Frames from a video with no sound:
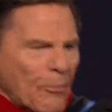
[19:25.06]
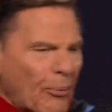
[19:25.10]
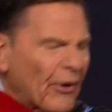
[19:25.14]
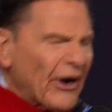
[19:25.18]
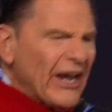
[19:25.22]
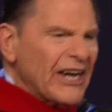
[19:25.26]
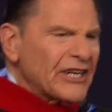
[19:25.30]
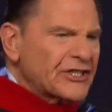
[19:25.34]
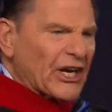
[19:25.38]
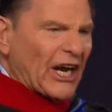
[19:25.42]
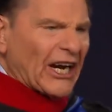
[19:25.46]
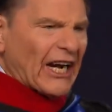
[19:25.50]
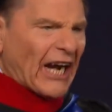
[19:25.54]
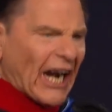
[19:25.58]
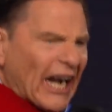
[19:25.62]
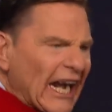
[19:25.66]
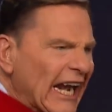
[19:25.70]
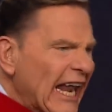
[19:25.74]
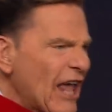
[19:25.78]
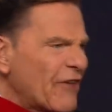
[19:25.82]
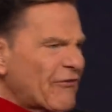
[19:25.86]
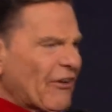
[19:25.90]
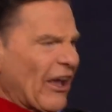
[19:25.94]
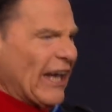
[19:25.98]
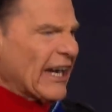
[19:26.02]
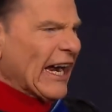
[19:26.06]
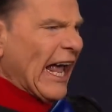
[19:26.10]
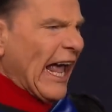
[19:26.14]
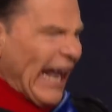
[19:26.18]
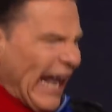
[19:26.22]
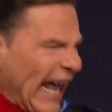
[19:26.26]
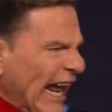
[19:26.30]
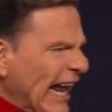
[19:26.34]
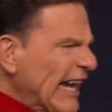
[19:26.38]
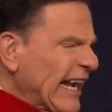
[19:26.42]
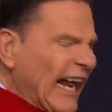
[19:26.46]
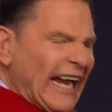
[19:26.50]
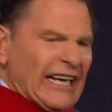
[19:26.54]
Preach it. Live it.
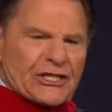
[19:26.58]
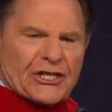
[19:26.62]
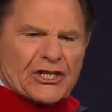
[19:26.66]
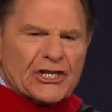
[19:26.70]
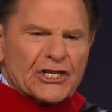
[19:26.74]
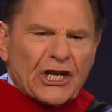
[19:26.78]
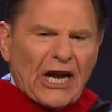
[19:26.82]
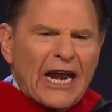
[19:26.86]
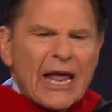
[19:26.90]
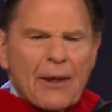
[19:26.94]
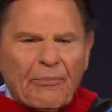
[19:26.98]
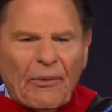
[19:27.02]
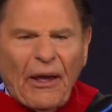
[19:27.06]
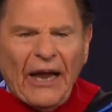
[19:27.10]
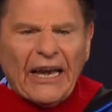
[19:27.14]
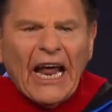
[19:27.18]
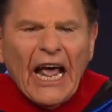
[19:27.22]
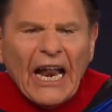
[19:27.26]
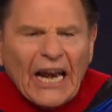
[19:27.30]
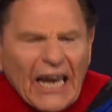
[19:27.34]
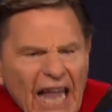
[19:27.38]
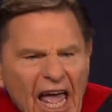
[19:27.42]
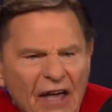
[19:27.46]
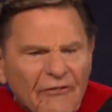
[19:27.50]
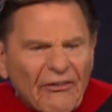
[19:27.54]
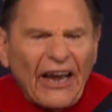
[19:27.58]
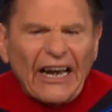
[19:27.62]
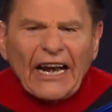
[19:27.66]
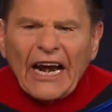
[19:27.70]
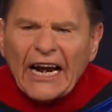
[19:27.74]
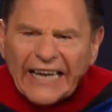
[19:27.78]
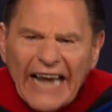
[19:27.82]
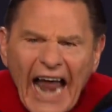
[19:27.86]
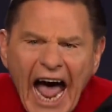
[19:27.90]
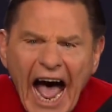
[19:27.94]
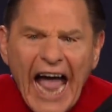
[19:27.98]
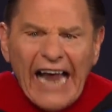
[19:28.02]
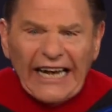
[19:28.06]
Eat it. Sleep it. Live it.
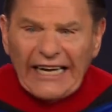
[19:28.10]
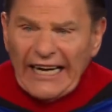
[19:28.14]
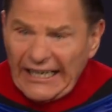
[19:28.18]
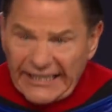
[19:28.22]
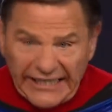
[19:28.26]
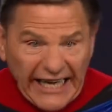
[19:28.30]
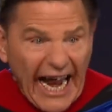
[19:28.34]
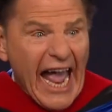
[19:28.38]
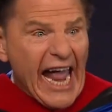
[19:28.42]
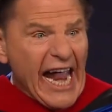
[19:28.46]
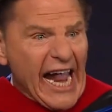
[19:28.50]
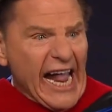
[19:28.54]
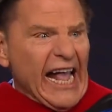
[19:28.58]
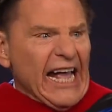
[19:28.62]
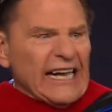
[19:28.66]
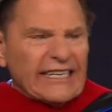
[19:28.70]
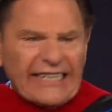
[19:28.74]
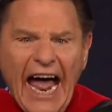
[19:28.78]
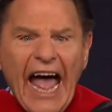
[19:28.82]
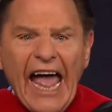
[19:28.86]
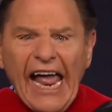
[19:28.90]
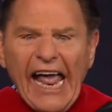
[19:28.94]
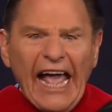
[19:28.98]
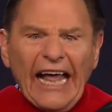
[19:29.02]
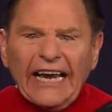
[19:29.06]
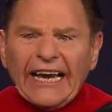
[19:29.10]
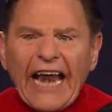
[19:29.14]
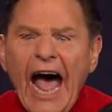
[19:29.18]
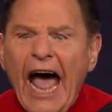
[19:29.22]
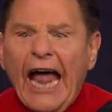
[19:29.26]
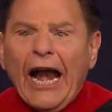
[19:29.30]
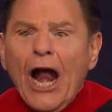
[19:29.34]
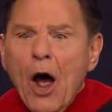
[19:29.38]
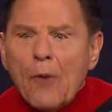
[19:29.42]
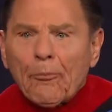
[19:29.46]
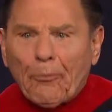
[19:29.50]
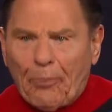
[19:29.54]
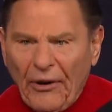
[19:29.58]
Night, day and
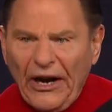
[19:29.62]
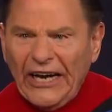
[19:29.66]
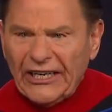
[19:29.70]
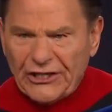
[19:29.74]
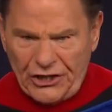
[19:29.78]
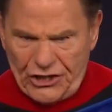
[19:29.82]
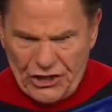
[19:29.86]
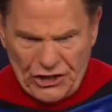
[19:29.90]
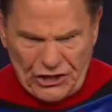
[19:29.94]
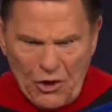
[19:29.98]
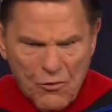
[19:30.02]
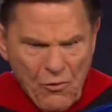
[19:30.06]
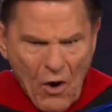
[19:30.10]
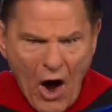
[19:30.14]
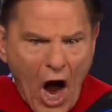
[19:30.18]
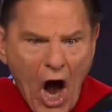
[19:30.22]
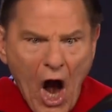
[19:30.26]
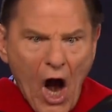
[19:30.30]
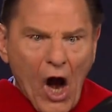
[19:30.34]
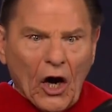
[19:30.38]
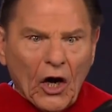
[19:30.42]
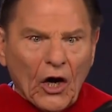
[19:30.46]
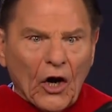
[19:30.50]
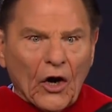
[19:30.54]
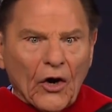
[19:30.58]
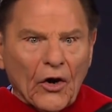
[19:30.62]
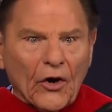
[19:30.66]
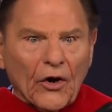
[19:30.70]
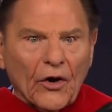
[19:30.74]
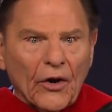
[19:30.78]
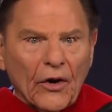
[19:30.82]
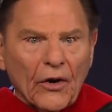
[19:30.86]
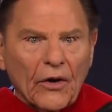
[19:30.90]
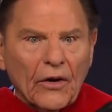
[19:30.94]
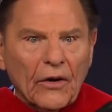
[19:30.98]
night. Preach the word.